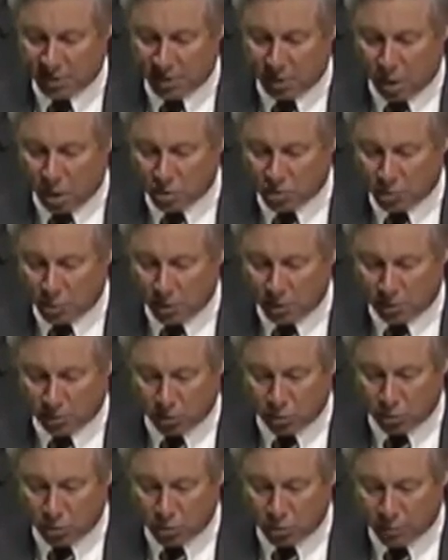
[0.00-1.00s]
It also
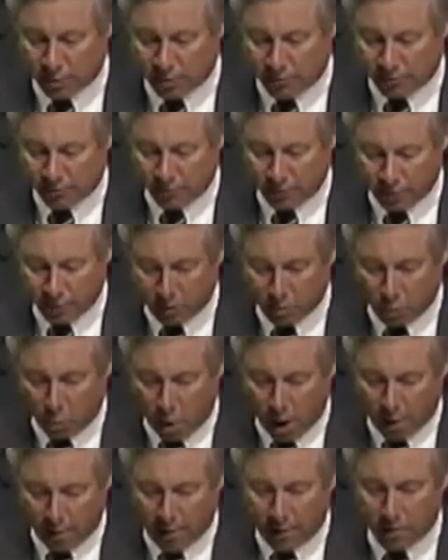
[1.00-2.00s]
includes
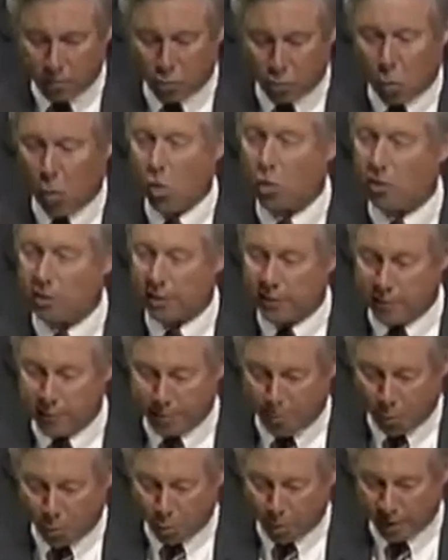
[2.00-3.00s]
requiring quarterly
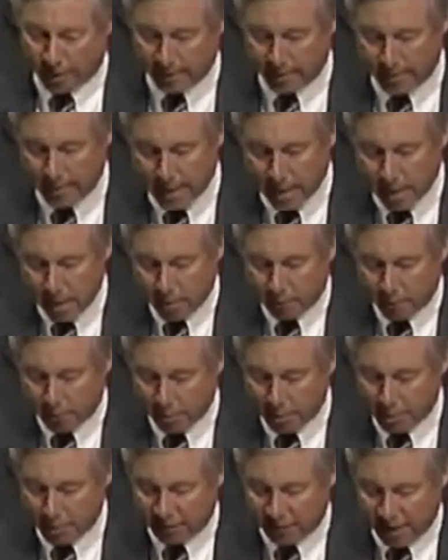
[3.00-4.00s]
reporting
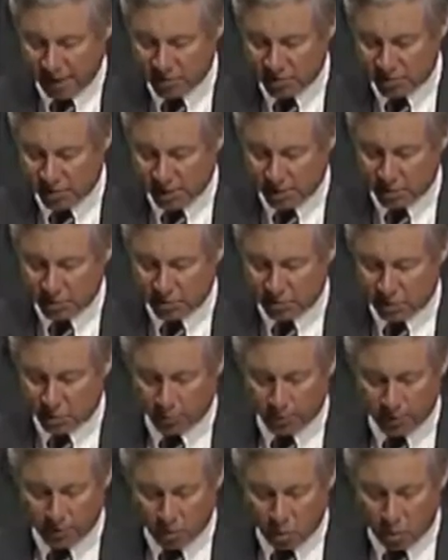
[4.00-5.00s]
from the Device Center so
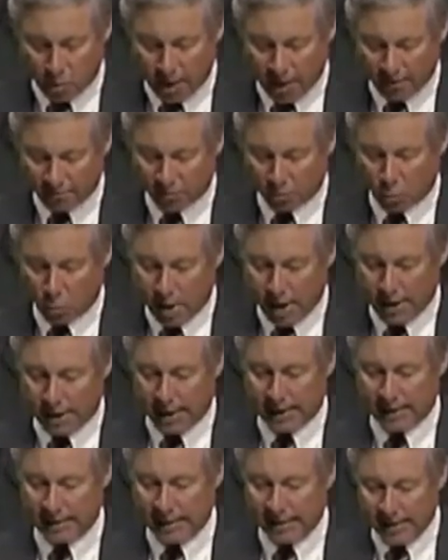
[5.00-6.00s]
that we don't have to wait
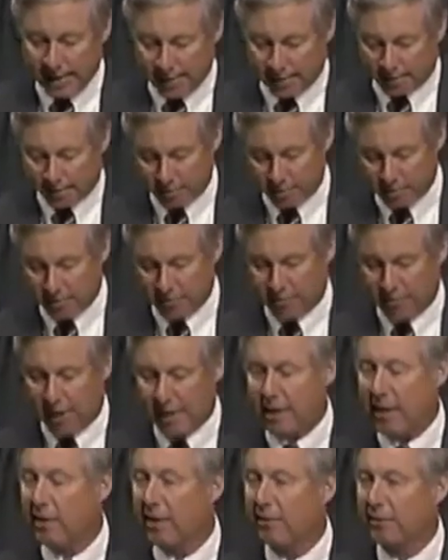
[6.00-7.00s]
a year to
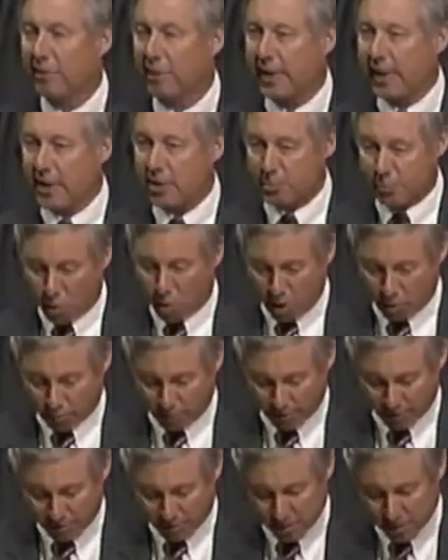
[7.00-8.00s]
find out FDA's
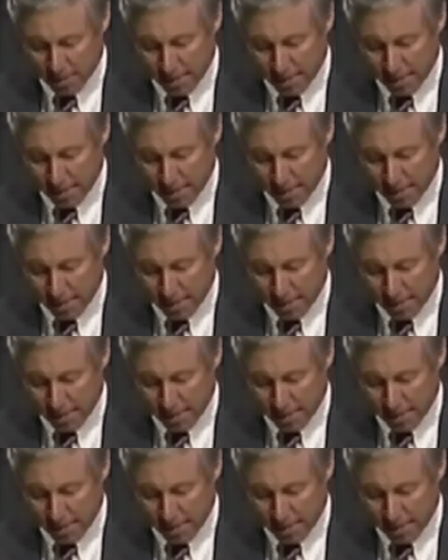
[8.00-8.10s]
progress.